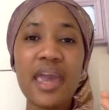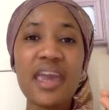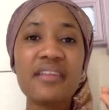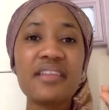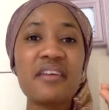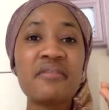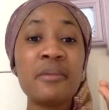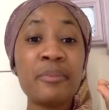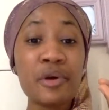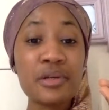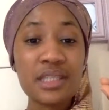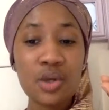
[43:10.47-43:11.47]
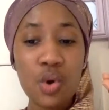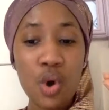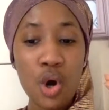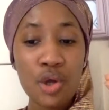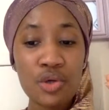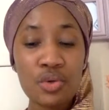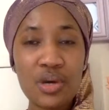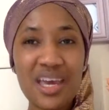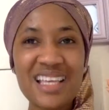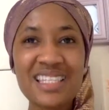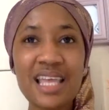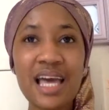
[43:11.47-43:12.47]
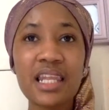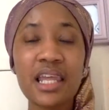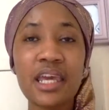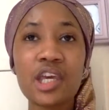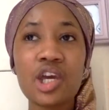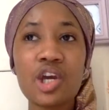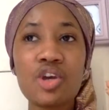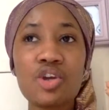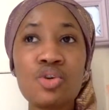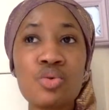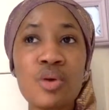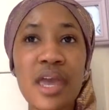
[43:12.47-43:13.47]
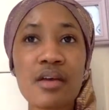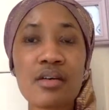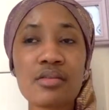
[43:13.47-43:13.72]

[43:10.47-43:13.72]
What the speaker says: And if the person call you, it's not like you,